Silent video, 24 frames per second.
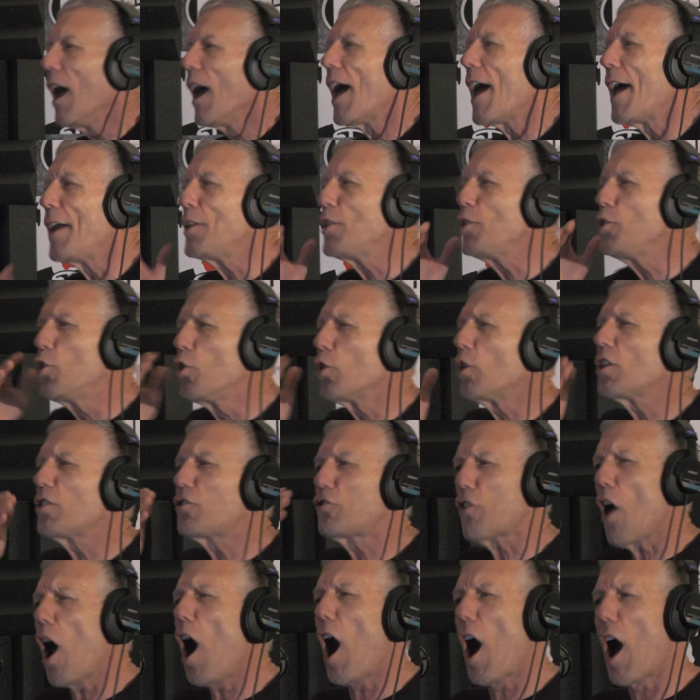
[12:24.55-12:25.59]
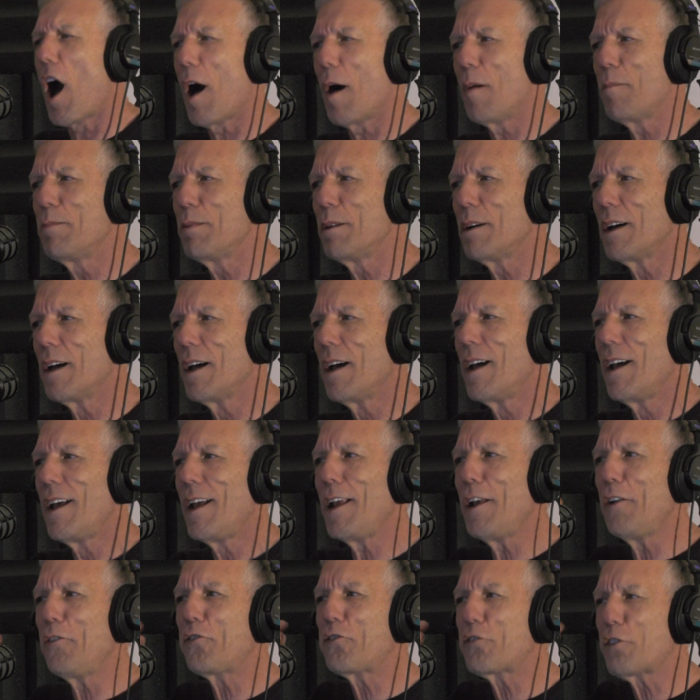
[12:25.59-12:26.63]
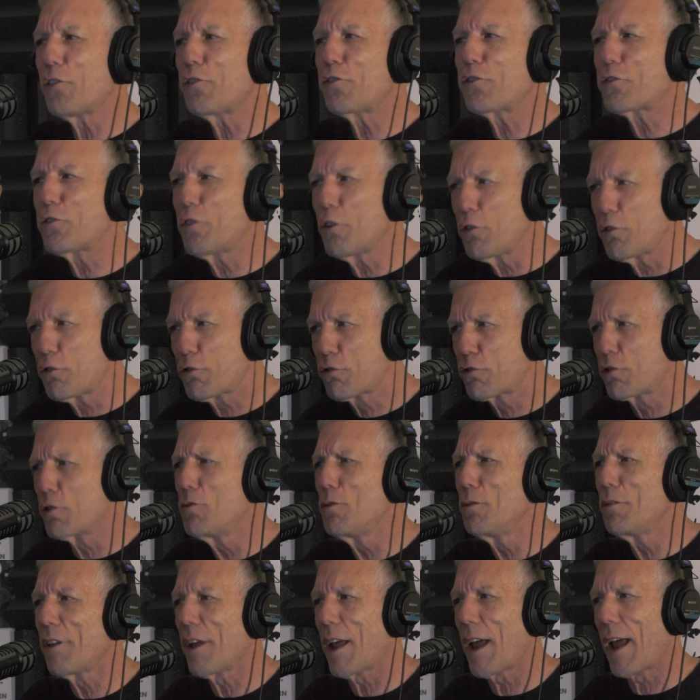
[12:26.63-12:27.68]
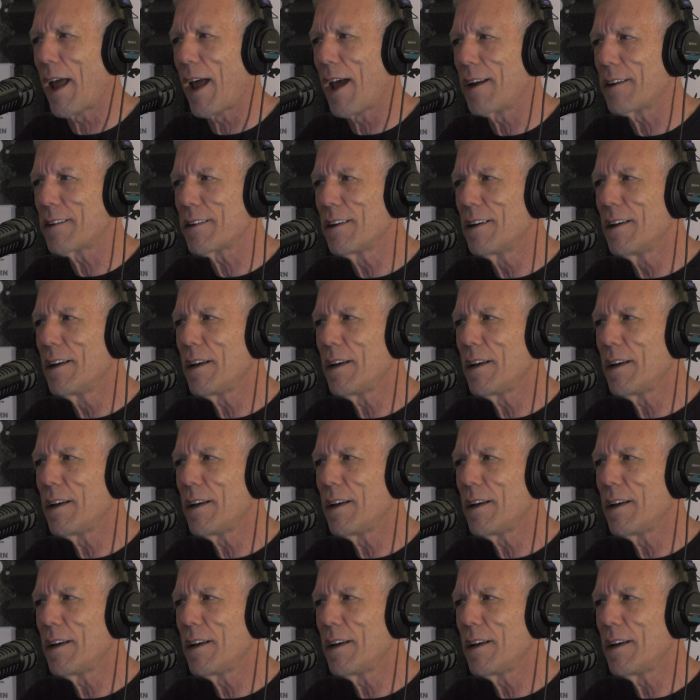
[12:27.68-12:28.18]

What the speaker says: And your job is just to do that